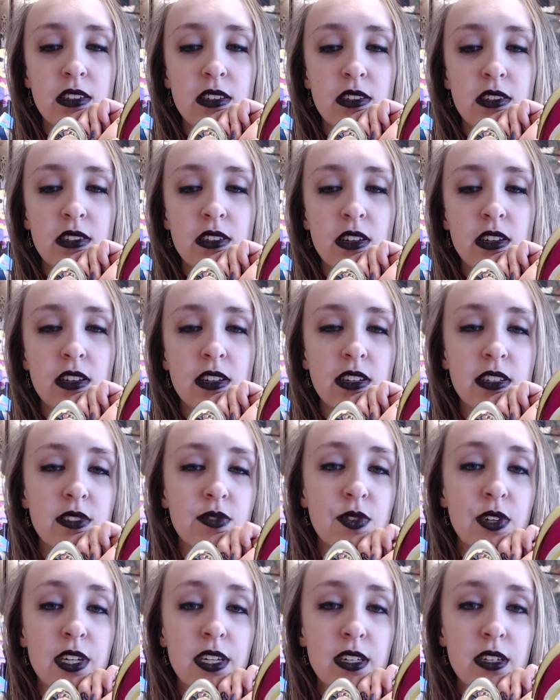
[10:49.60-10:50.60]
So that's
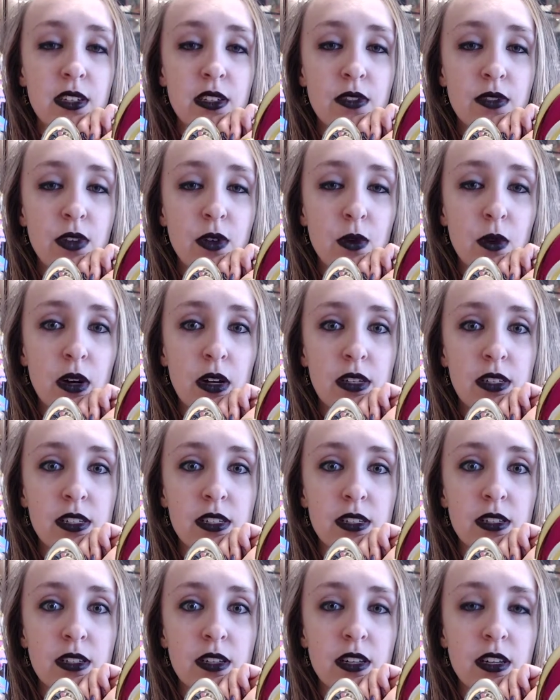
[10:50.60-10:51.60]
for you if you want
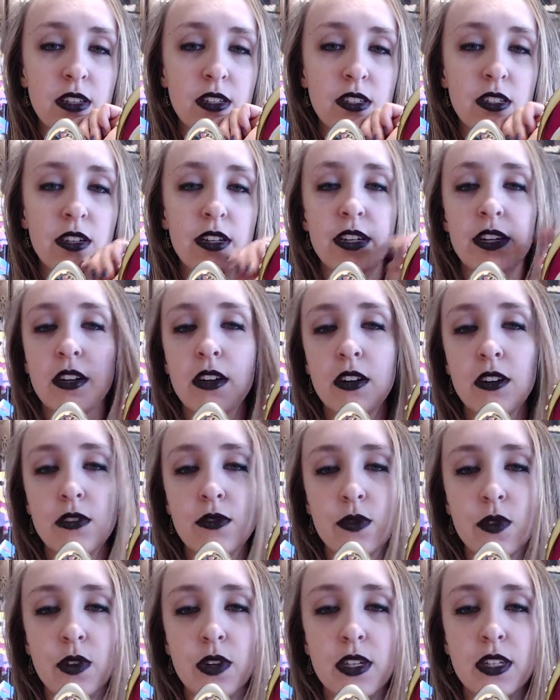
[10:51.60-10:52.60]
to insert your own
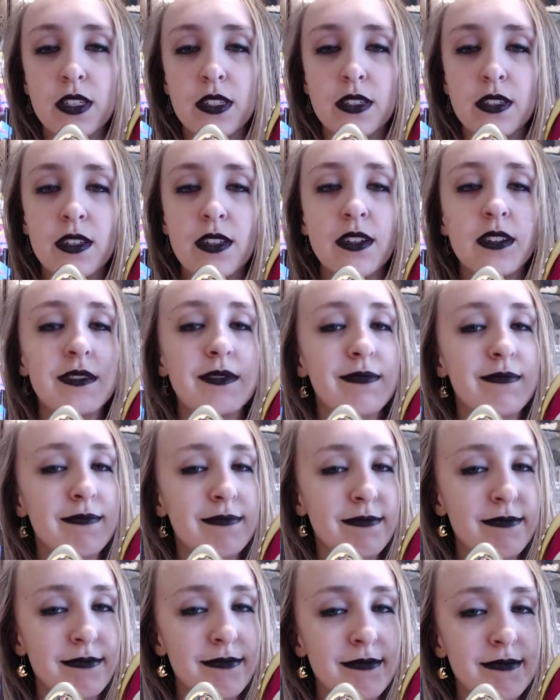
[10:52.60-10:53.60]
voice
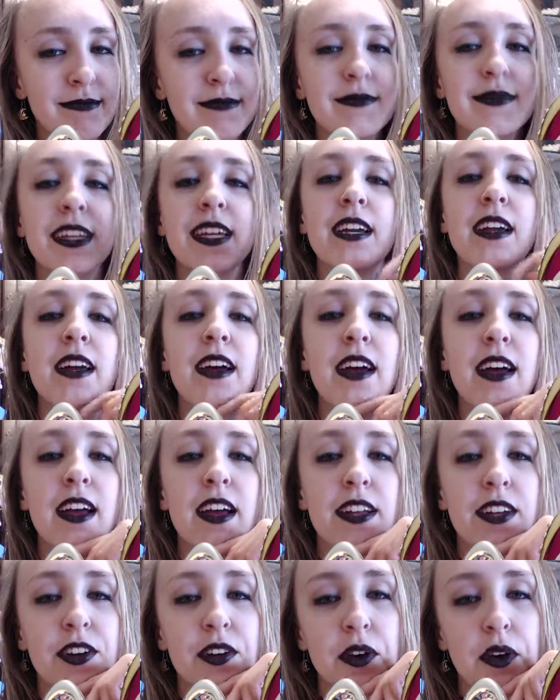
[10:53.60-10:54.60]

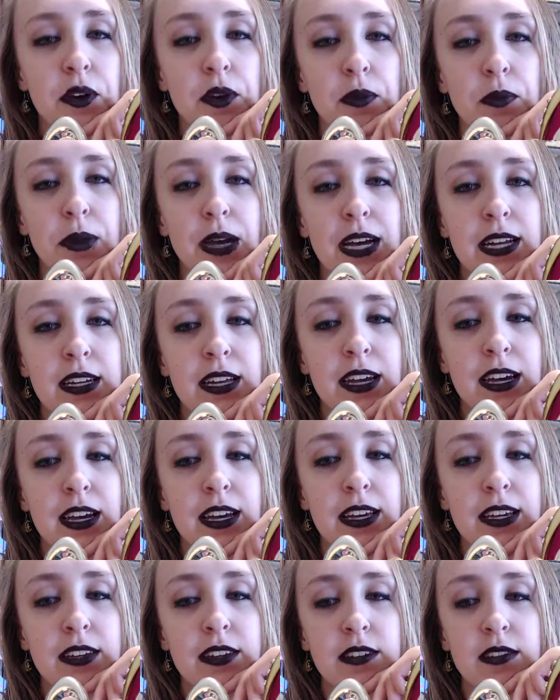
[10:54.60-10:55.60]
and your own bad
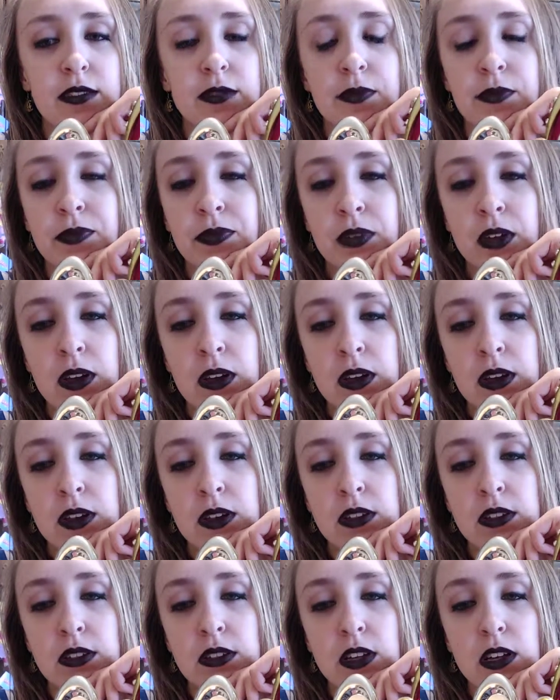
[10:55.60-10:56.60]
guy.
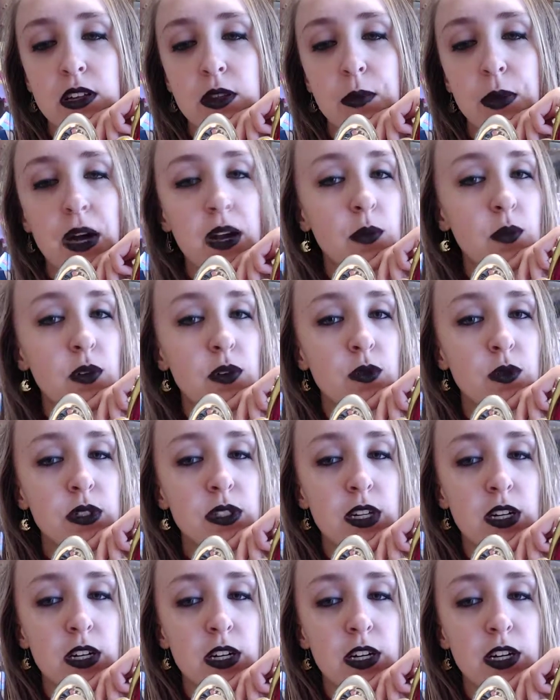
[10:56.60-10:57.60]
So the bottom one
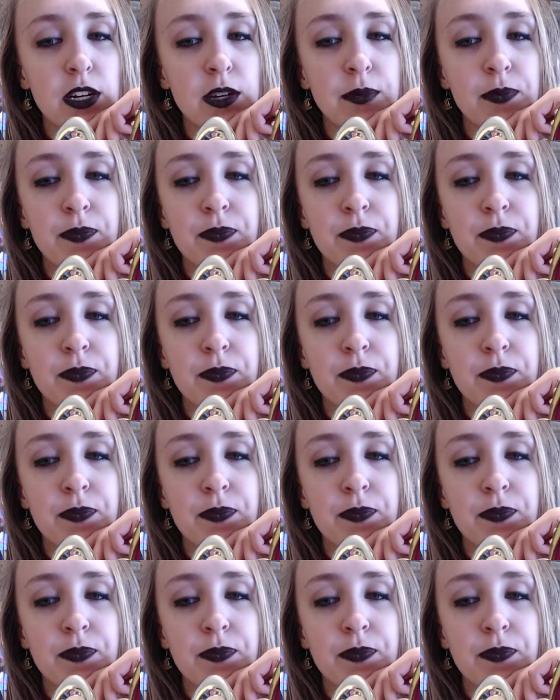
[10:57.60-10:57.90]
was her.